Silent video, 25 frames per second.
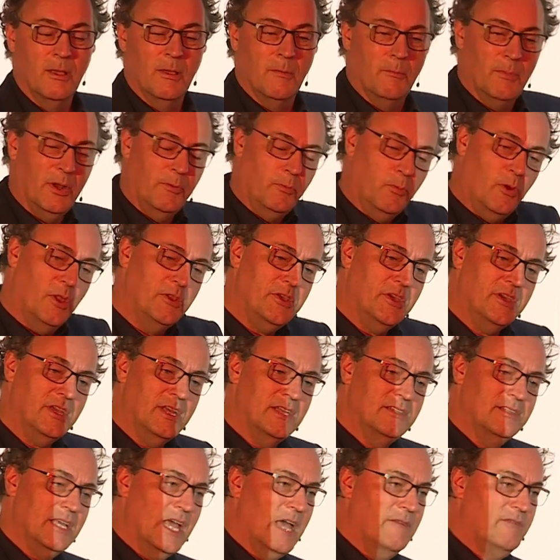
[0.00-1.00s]
But will your
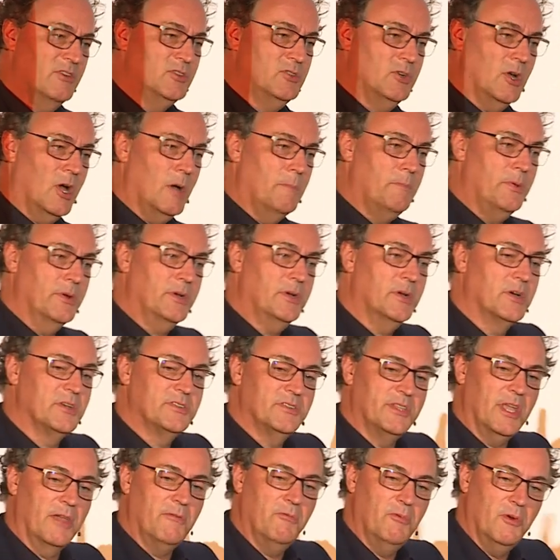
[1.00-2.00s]
kids have a job because
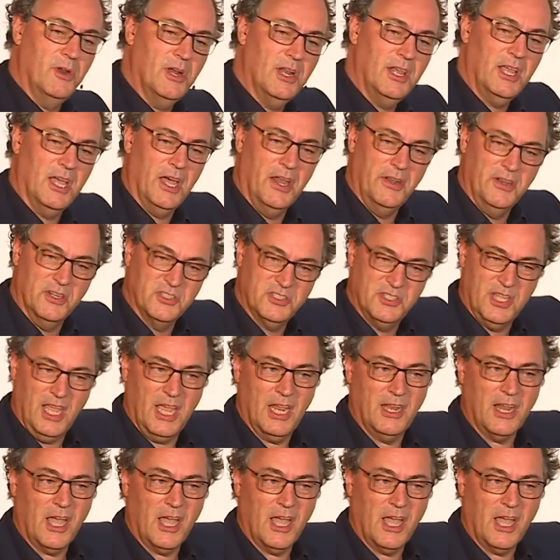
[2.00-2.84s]
they really understand